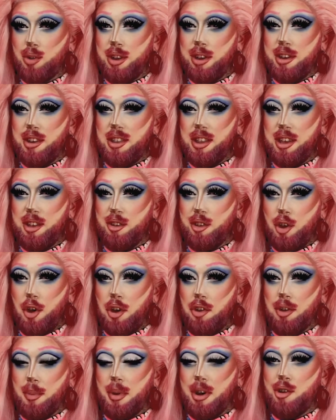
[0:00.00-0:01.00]
into these
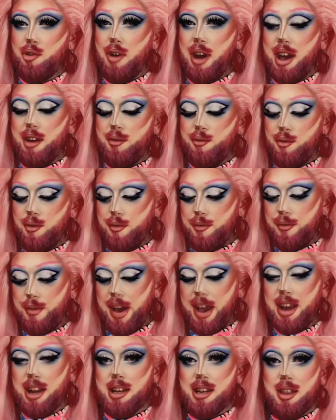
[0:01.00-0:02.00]
looks. I'm going to try and
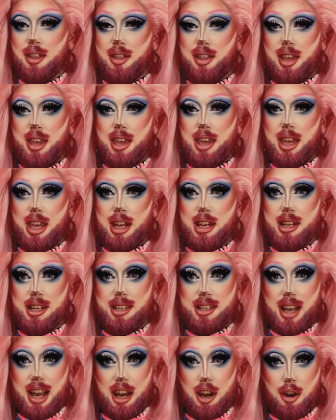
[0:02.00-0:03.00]
find the
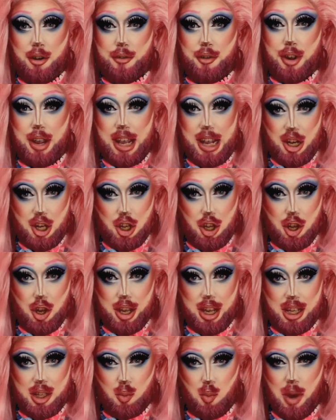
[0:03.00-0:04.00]
designer for each look
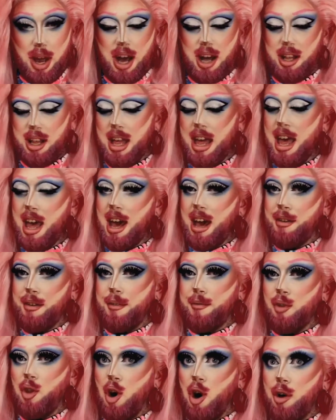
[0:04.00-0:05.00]
as well. If
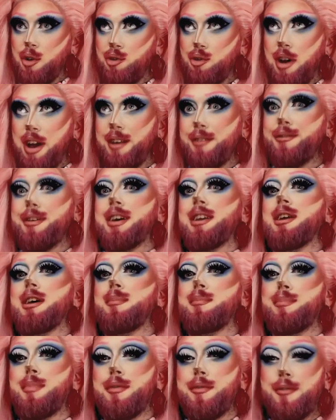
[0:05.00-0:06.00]
not, I'll try and find it
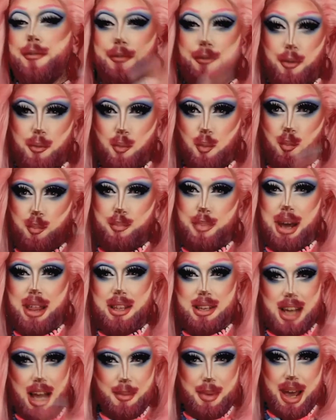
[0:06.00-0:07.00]
by the
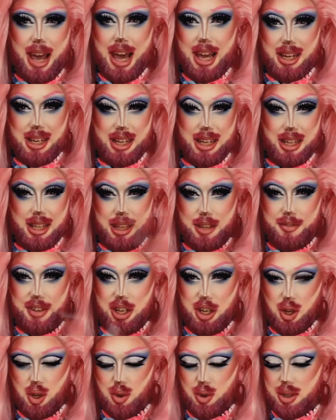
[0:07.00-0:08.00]
time I edit the
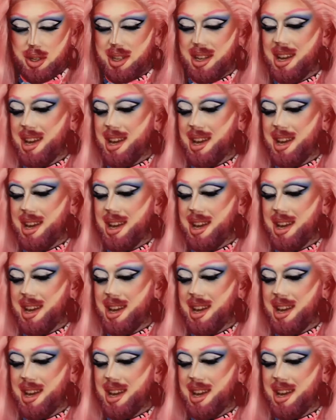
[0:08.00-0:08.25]
videos,